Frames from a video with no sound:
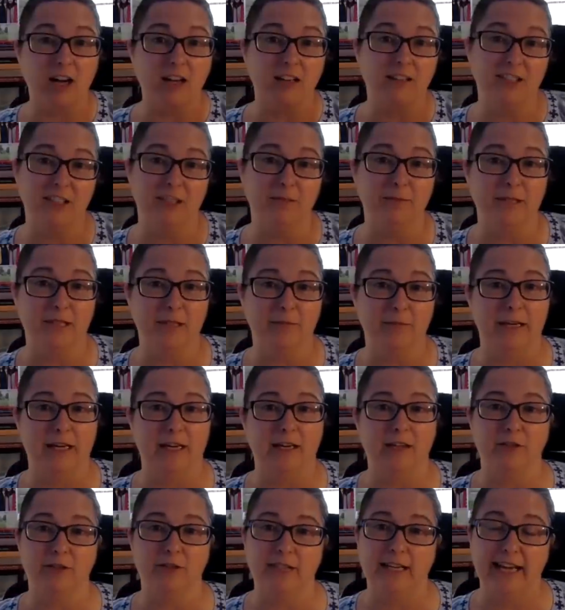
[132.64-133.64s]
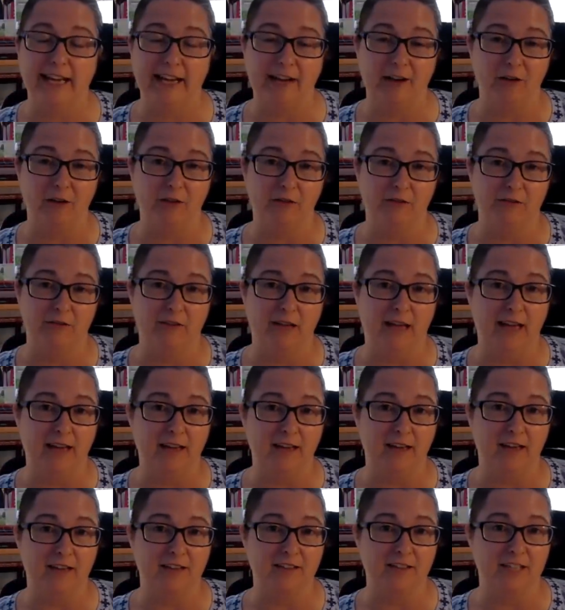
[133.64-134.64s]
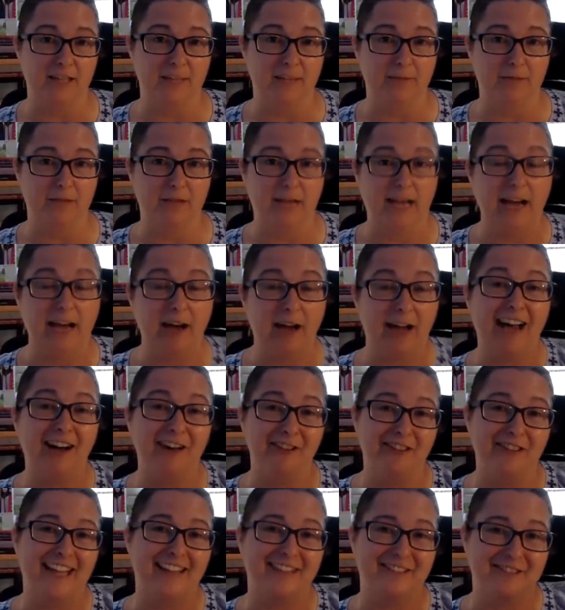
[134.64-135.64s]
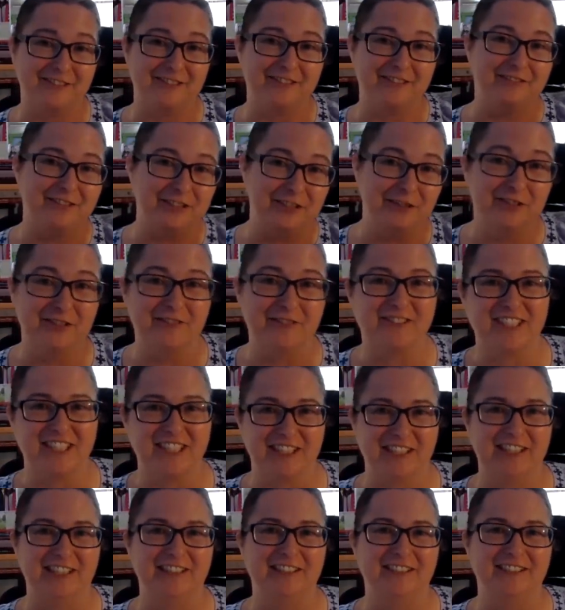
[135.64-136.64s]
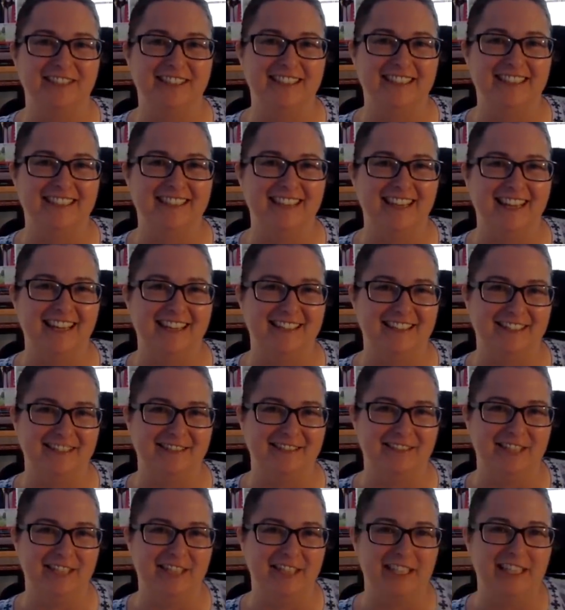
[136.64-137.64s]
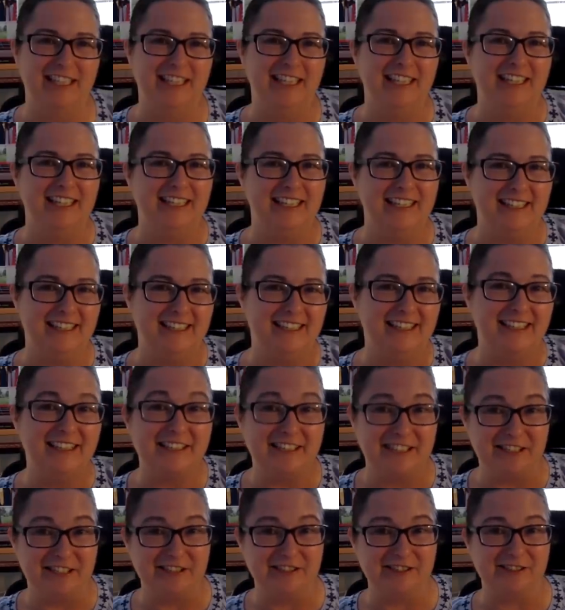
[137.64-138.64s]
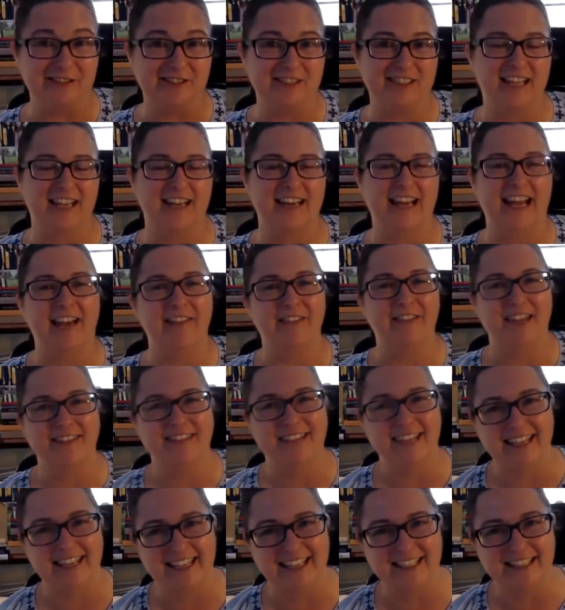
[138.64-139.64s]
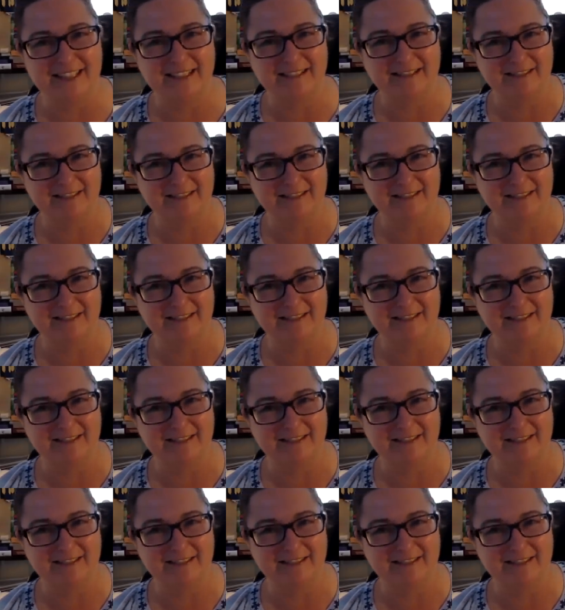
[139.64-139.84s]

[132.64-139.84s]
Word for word: a little bit about how that concept, how how that sort of use of skin color in antiquity is used, and how that then gets